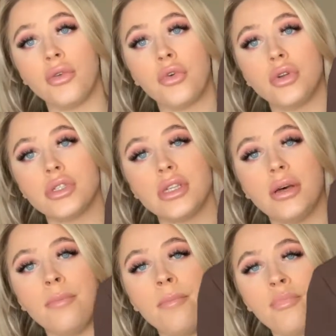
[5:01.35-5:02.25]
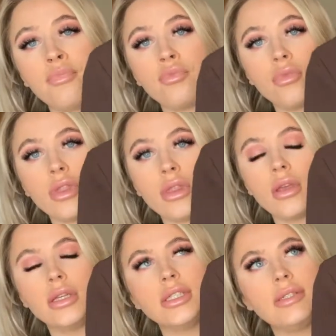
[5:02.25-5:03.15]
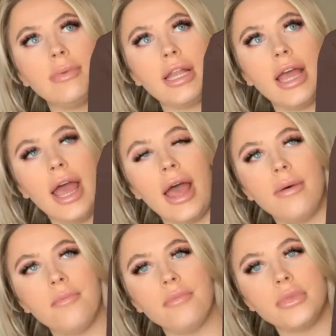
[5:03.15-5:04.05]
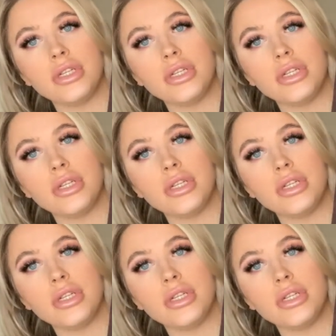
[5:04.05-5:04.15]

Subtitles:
I've got some split hemmed